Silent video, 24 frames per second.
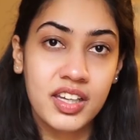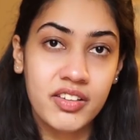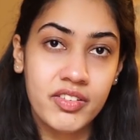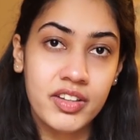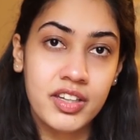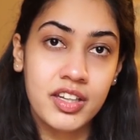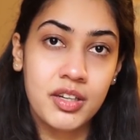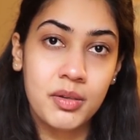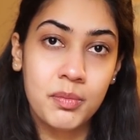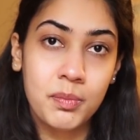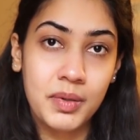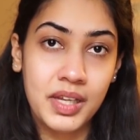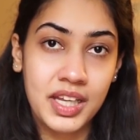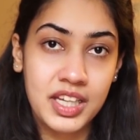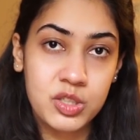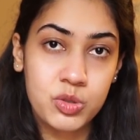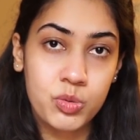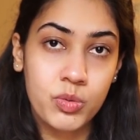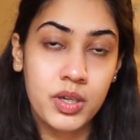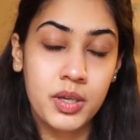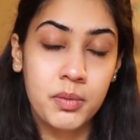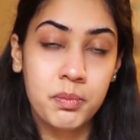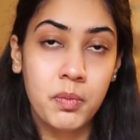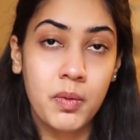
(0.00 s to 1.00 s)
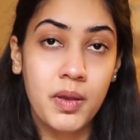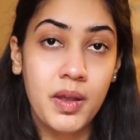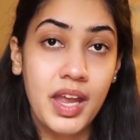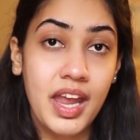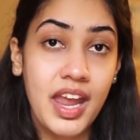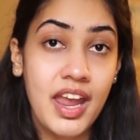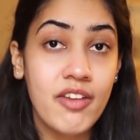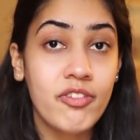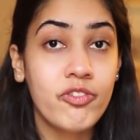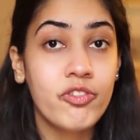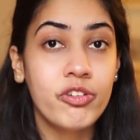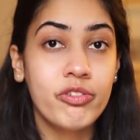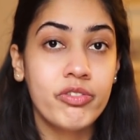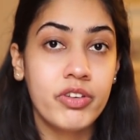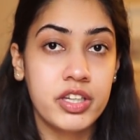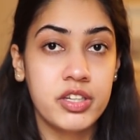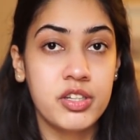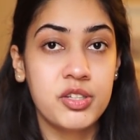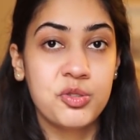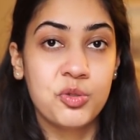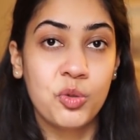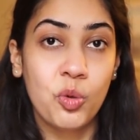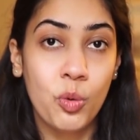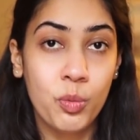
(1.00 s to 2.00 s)
given in a place where everyone
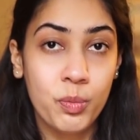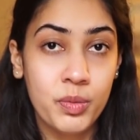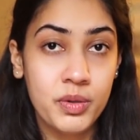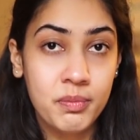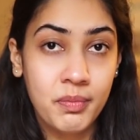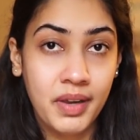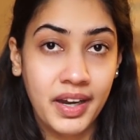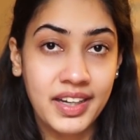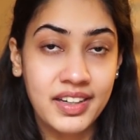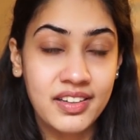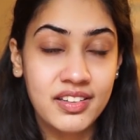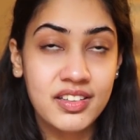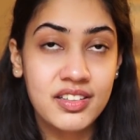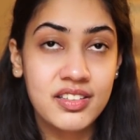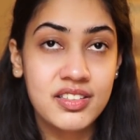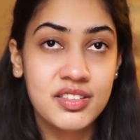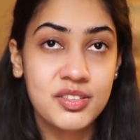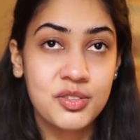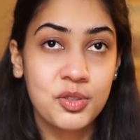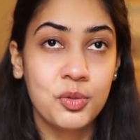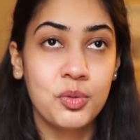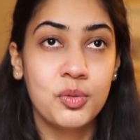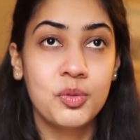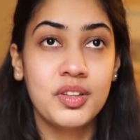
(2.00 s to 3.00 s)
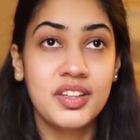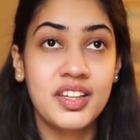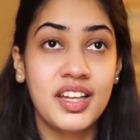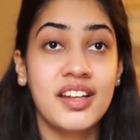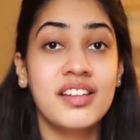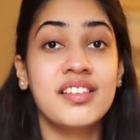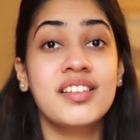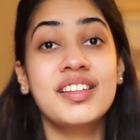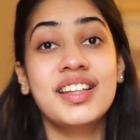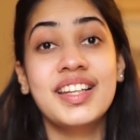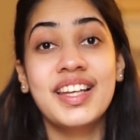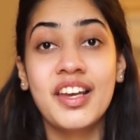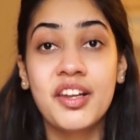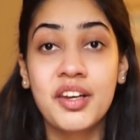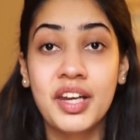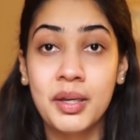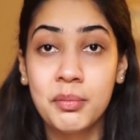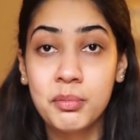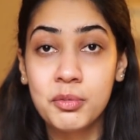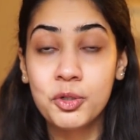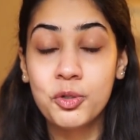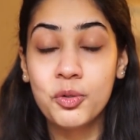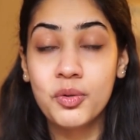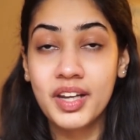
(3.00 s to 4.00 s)
is open-minded, so that they are
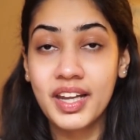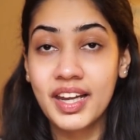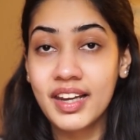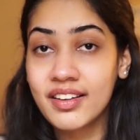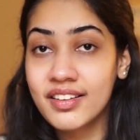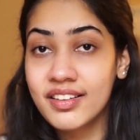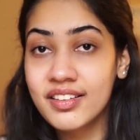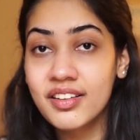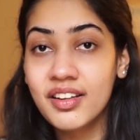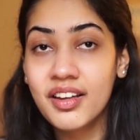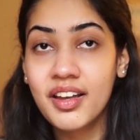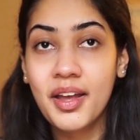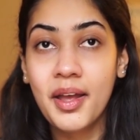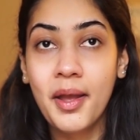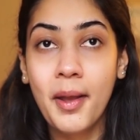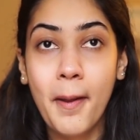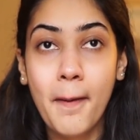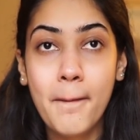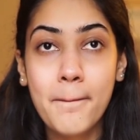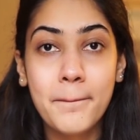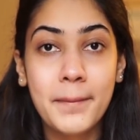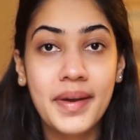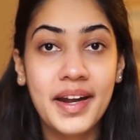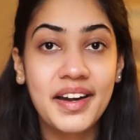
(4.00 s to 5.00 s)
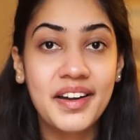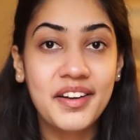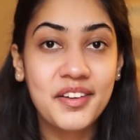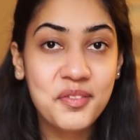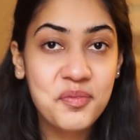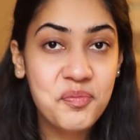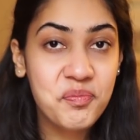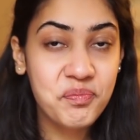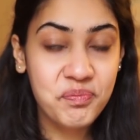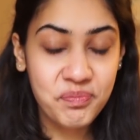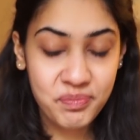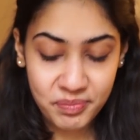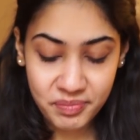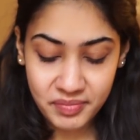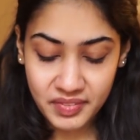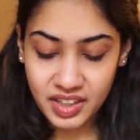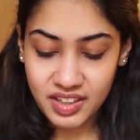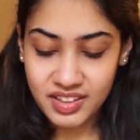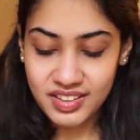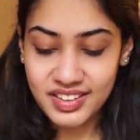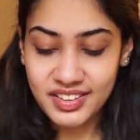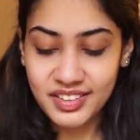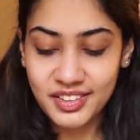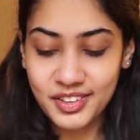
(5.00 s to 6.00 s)
able to take it, but
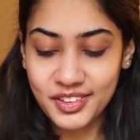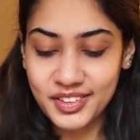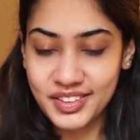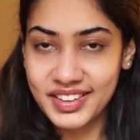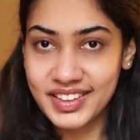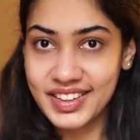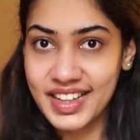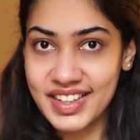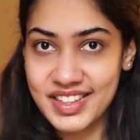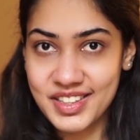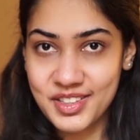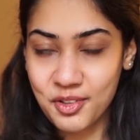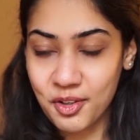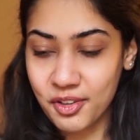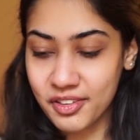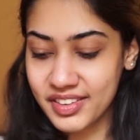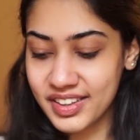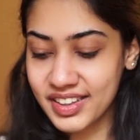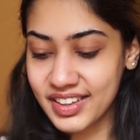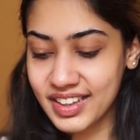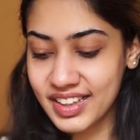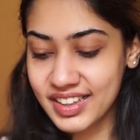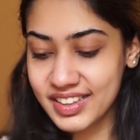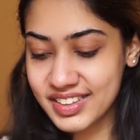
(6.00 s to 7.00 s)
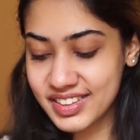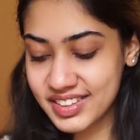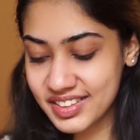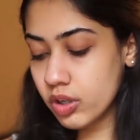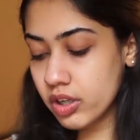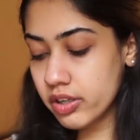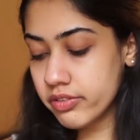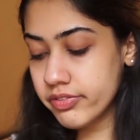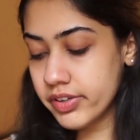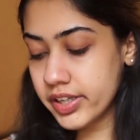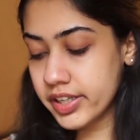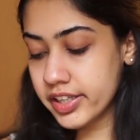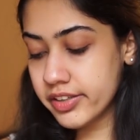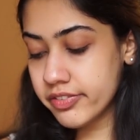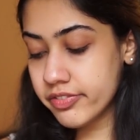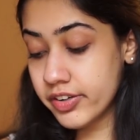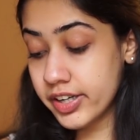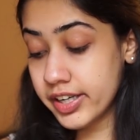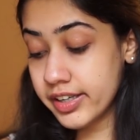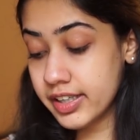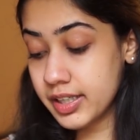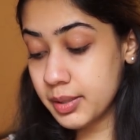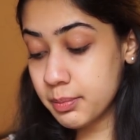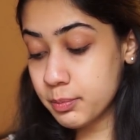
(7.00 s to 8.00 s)
clearly that's not the case. A very
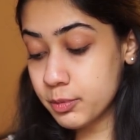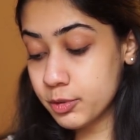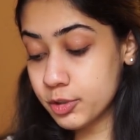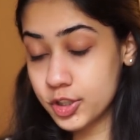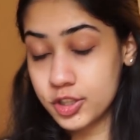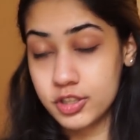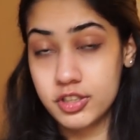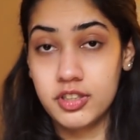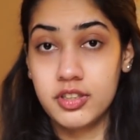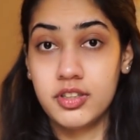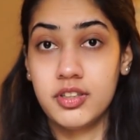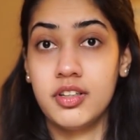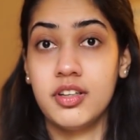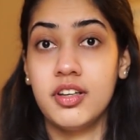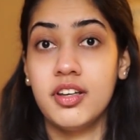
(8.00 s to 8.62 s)
friendly person.